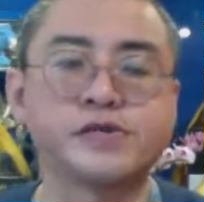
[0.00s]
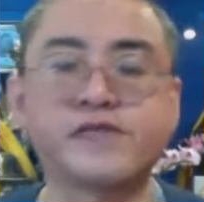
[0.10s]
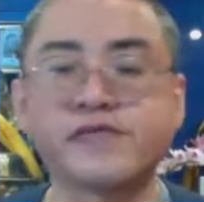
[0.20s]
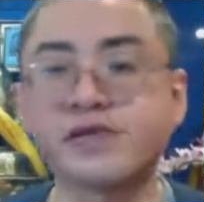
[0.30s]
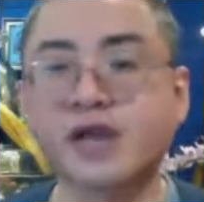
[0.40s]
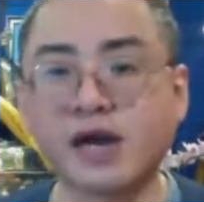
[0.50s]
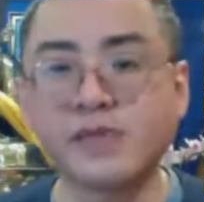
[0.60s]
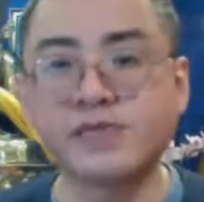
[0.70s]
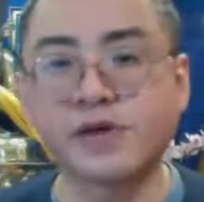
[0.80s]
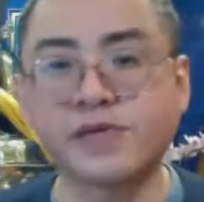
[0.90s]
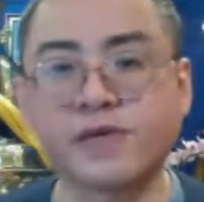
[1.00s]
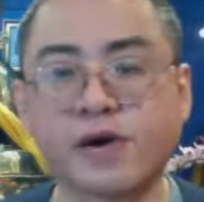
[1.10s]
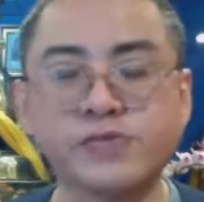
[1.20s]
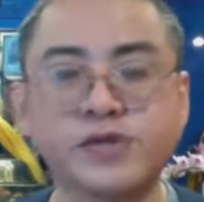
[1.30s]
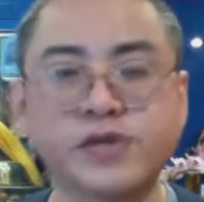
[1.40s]
different types of
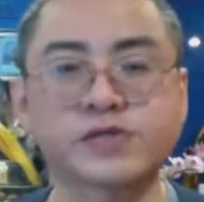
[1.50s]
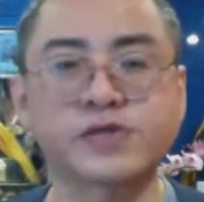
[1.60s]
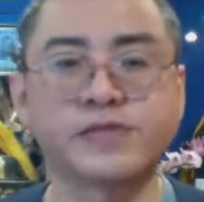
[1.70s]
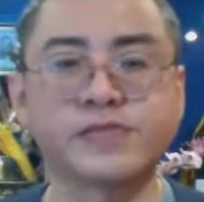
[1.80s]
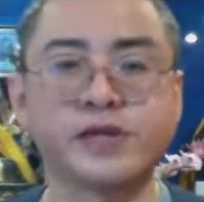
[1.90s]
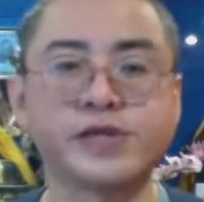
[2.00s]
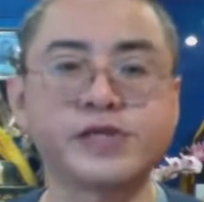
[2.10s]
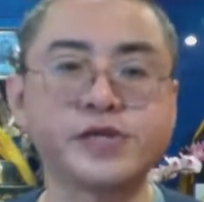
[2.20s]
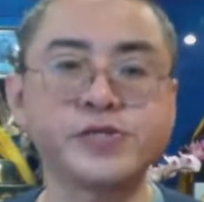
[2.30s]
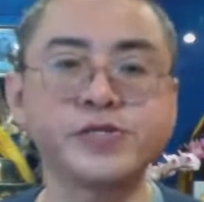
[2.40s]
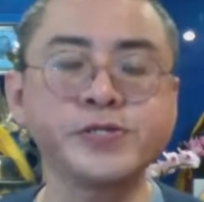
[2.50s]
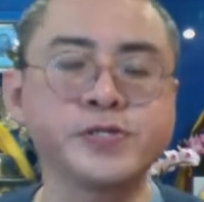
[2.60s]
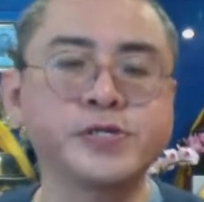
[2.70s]
objects of meditation.